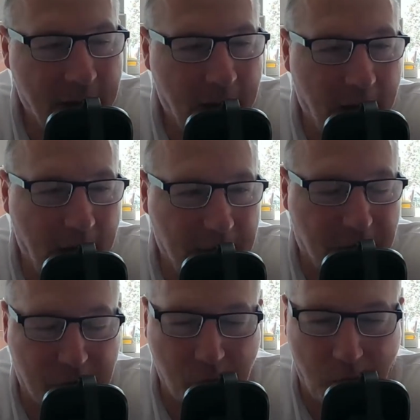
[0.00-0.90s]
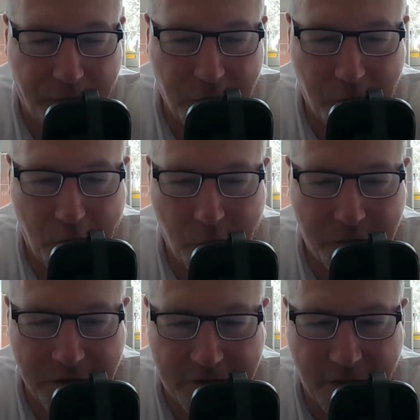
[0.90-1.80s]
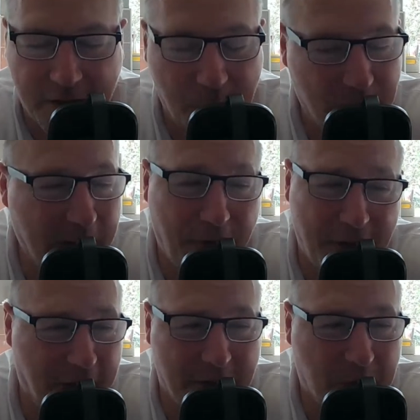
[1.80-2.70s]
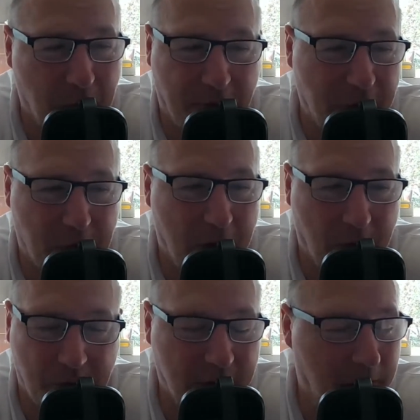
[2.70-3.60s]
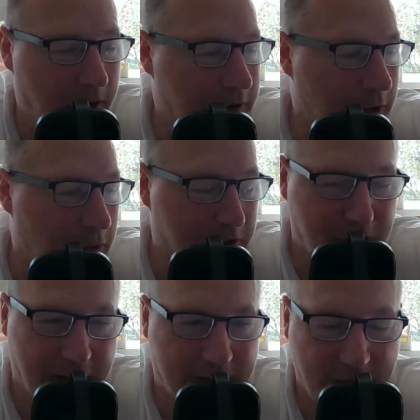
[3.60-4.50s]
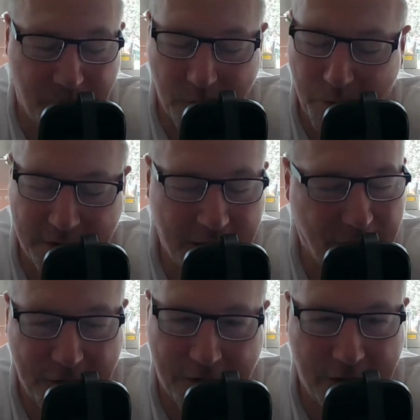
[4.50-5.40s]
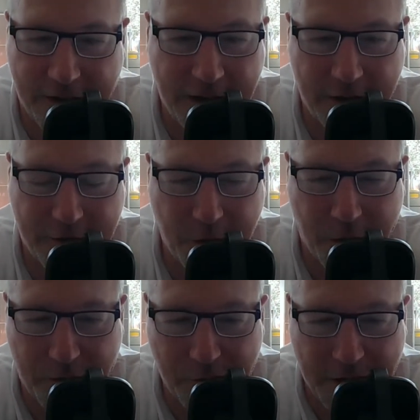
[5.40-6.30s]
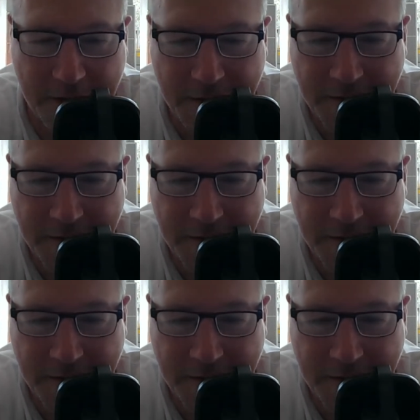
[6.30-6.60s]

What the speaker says: to score a few goals on Sunday. We're definitely going to score a few goals. I don't want to jinx it, but we're definitely going to get 2 or 3.